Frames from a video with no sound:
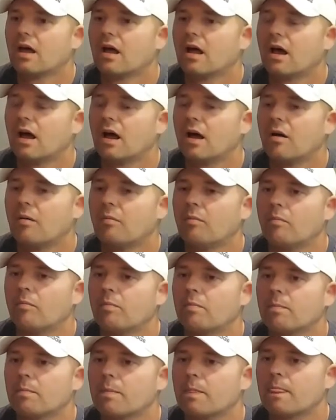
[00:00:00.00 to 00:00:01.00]

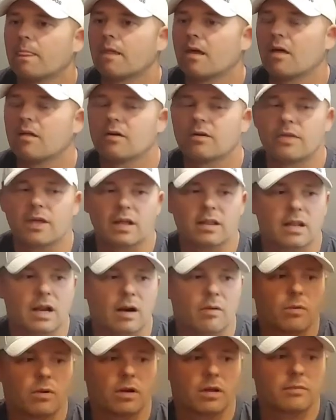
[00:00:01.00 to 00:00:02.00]
The other thing that
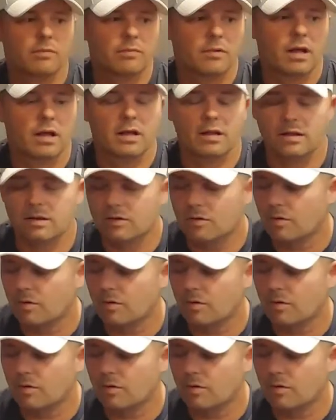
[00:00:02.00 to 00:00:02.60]
the